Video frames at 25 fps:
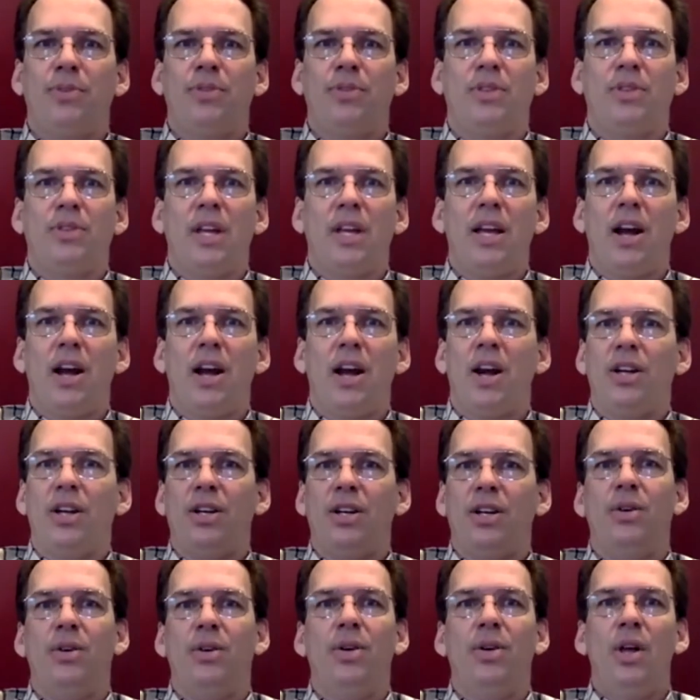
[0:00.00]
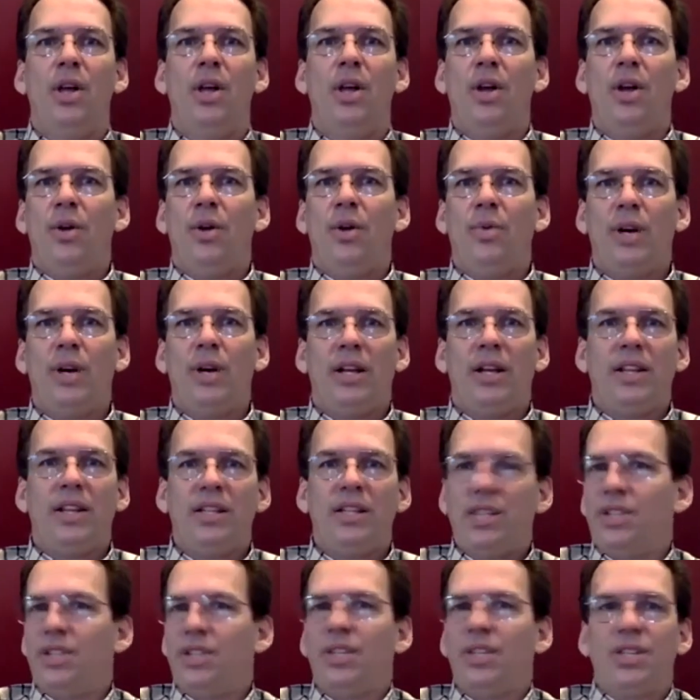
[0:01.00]
they argue, well,
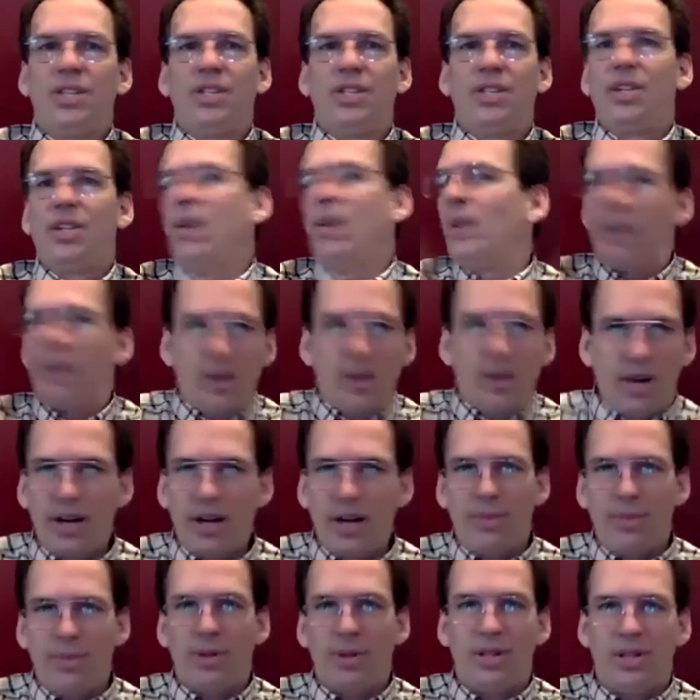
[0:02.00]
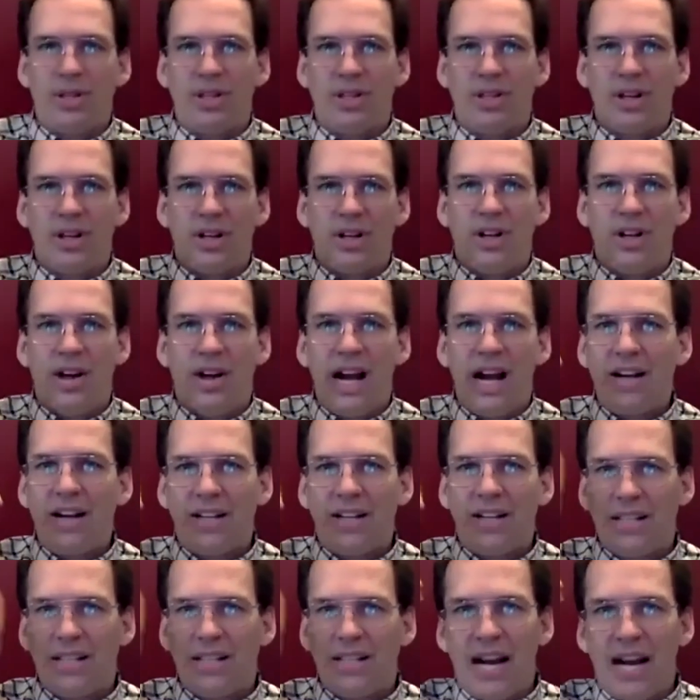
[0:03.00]
this is just so incredible, or, you know, how
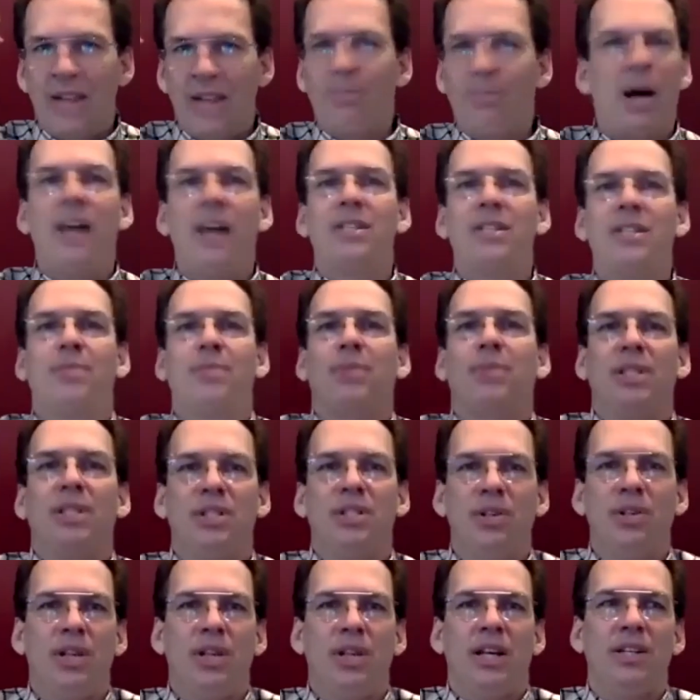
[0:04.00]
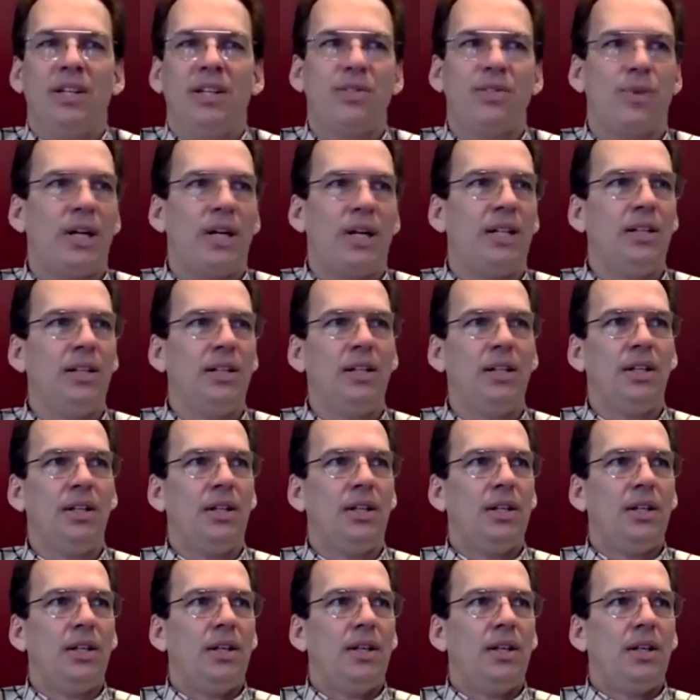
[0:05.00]
could God possibly do this? Well,
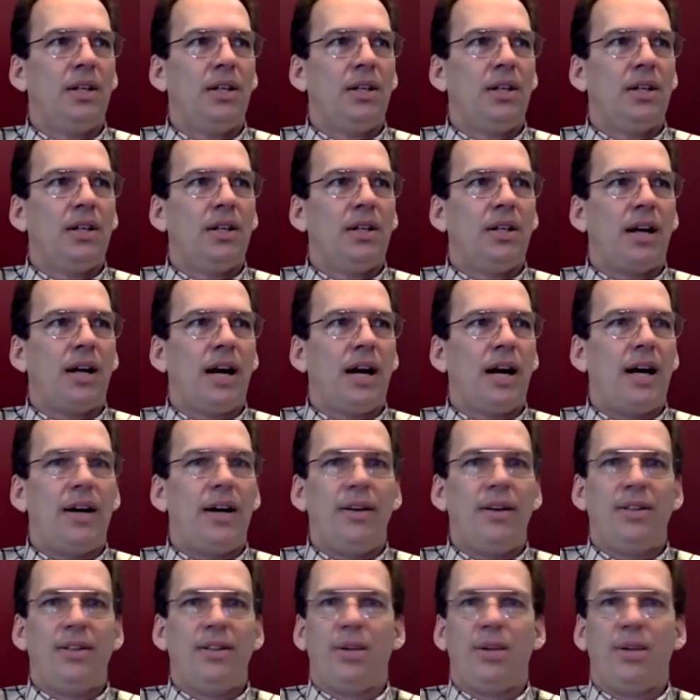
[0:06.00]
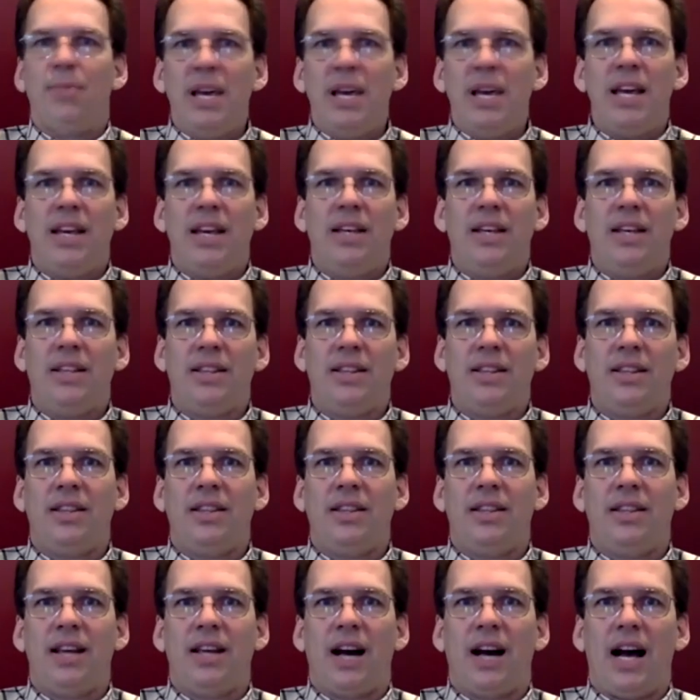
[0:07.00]
to me,
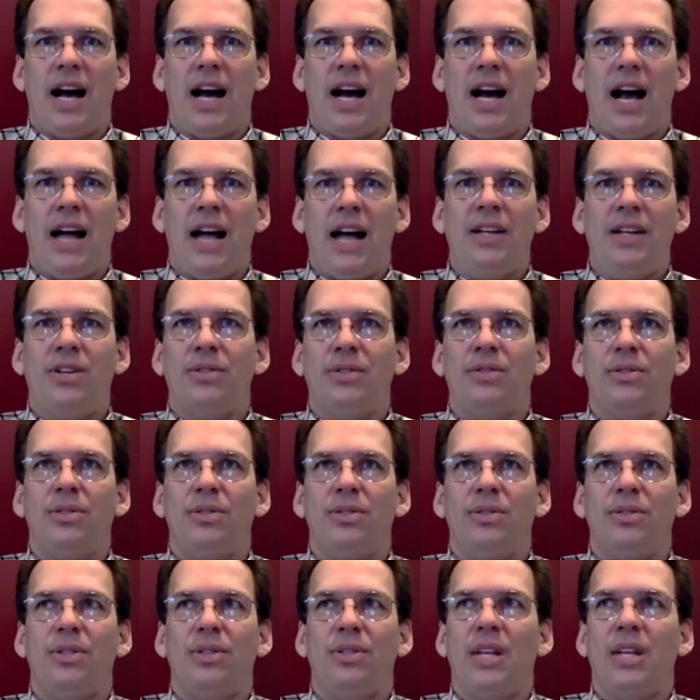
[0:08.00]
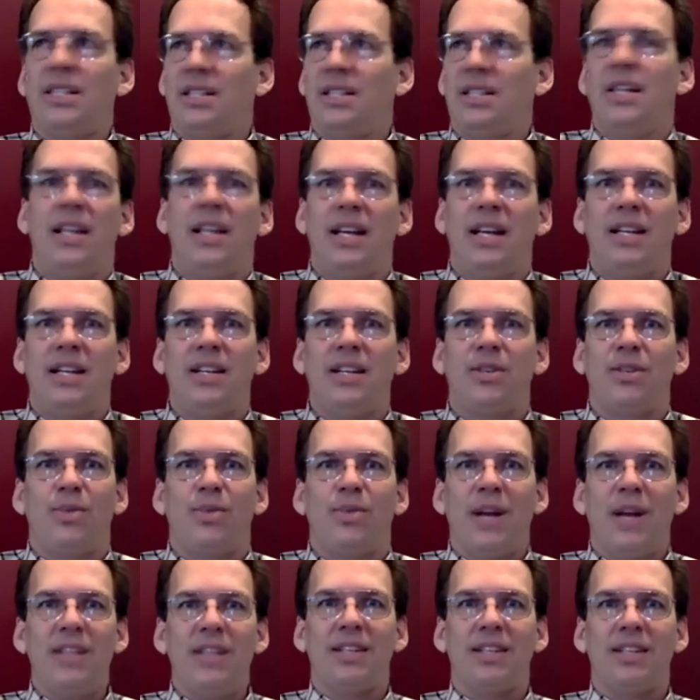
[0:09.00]
that
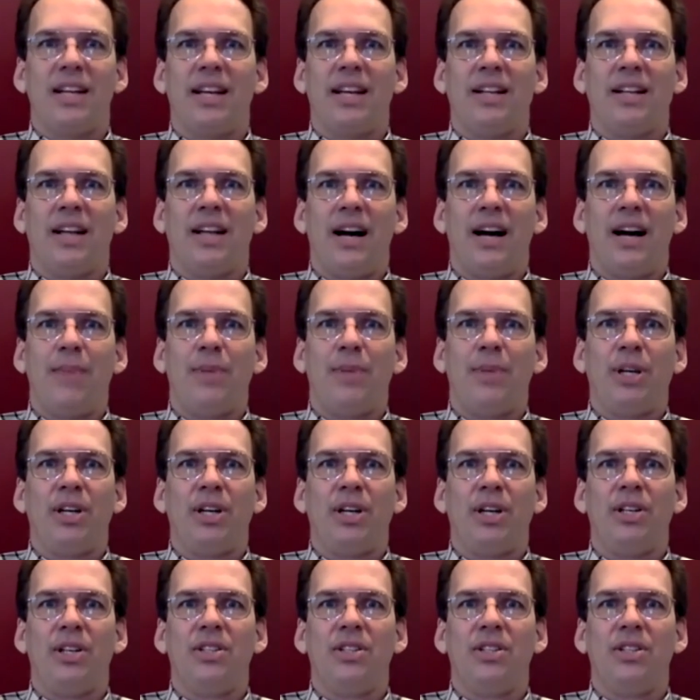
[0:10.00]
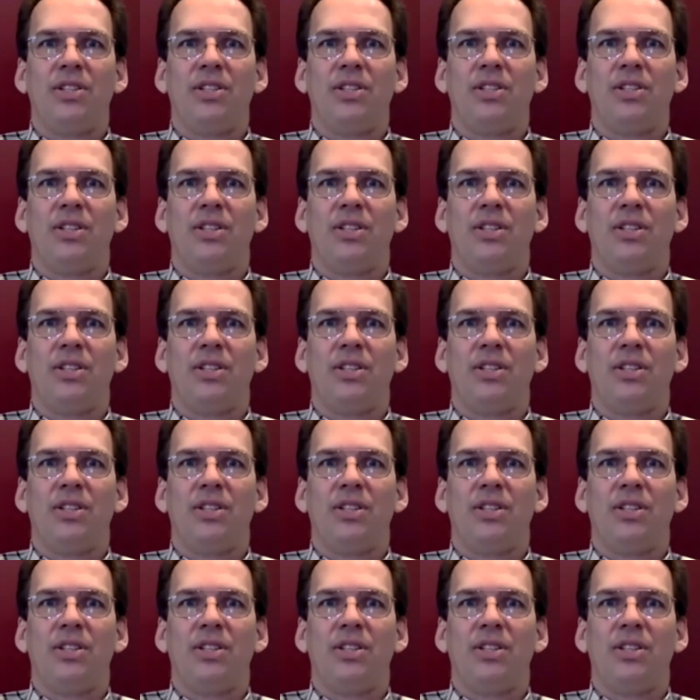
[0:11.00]
doesn't resonate a lot, because